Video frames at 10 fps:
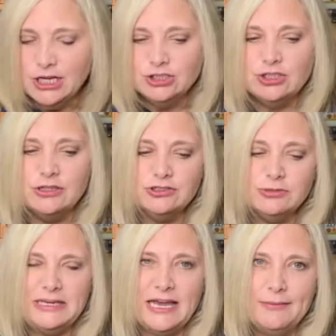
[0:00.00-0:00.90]
So those
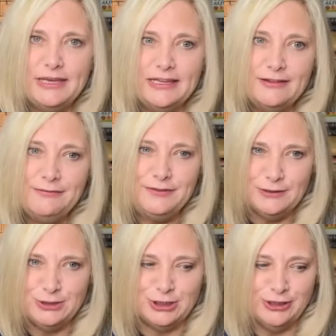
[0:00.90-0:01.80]
will be coming in the
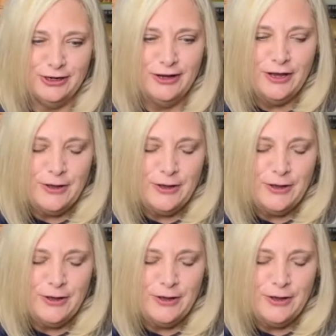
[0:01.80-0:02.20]
future.